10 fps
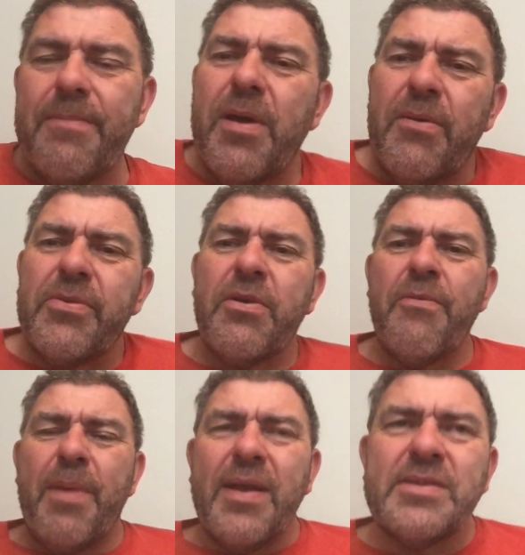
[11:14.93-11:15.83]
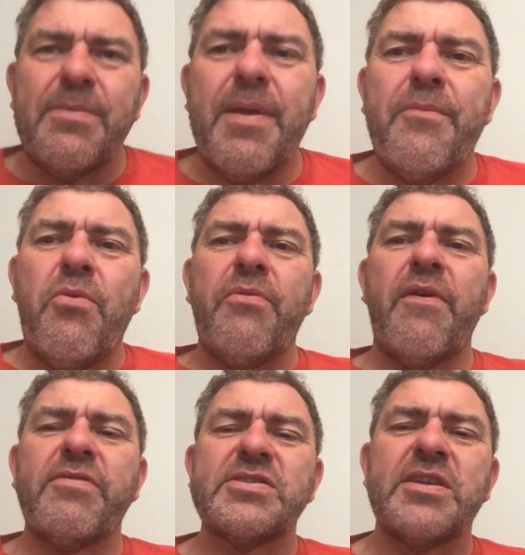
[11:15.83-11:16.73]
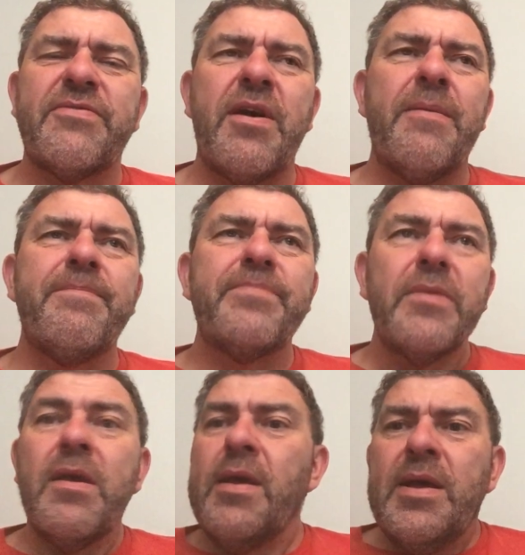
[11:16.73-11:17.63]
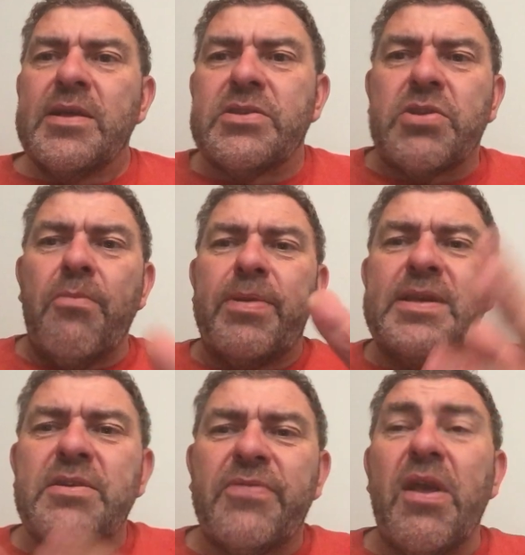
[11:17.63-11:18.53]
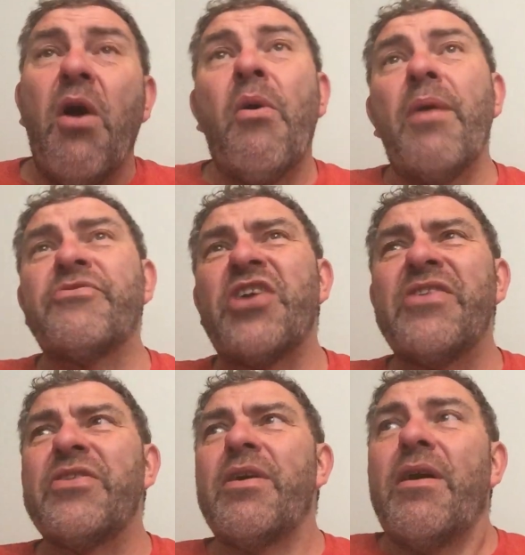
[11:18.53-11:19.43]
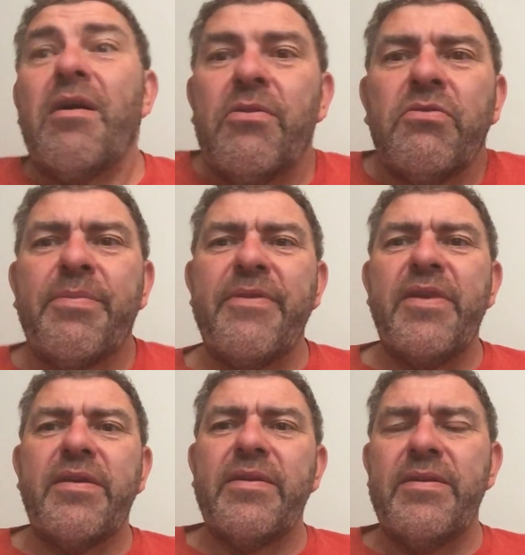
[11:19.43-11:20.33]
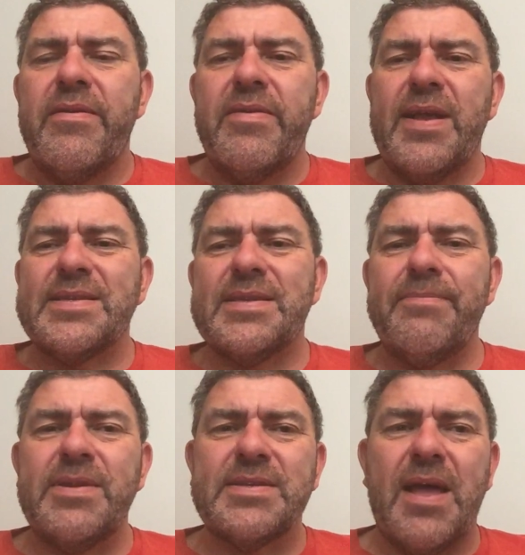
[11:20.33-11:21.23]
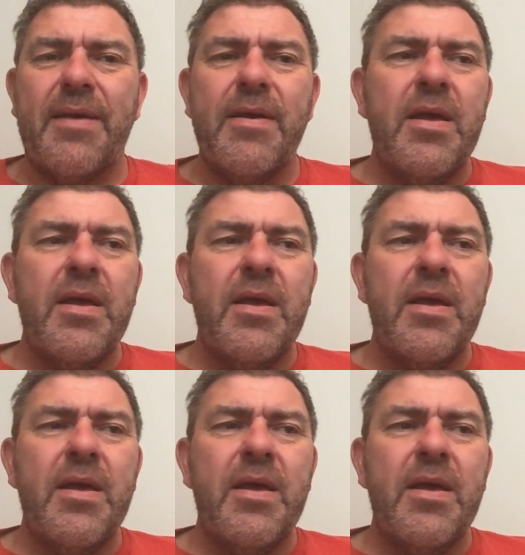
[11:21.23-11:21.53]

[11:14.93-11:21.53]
But I want to go back into a bit more of other stuff. So please don't think, oh, I'm changing. I'll always be vegan. That's simple as that.